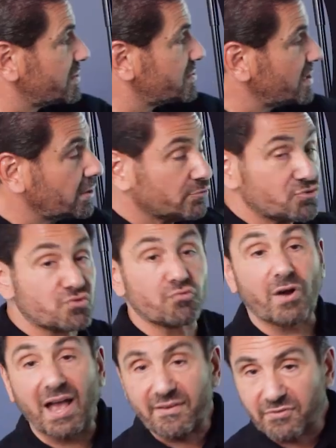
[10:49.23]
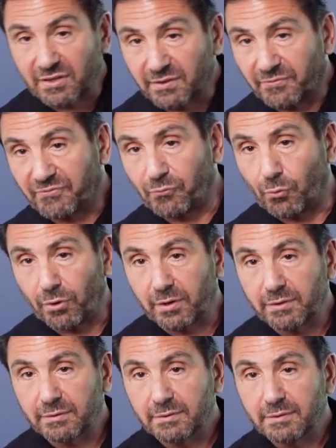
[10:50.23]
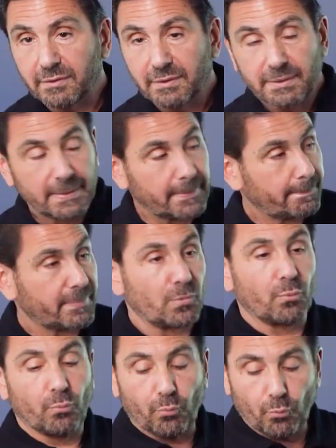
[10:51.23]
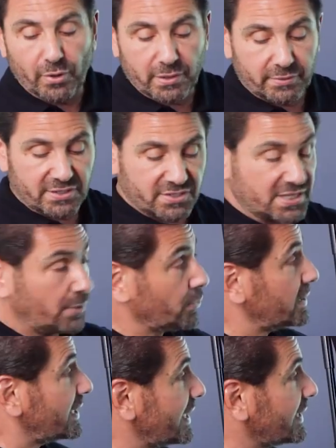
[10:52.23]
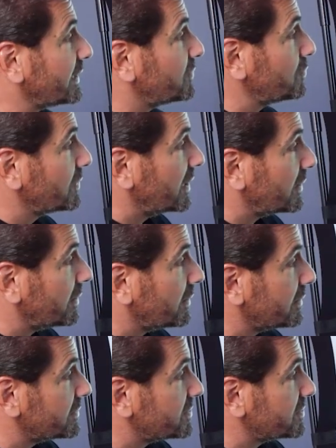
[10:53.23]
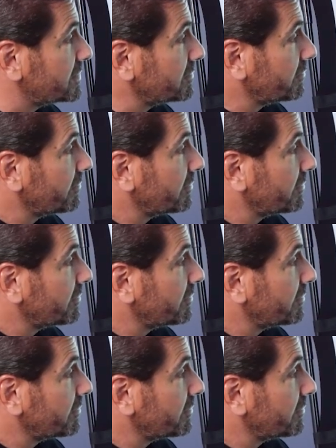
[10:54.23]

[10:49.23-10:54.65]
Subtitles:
the single driving the 4, what do we see? Well, again, at 2 gigahertz,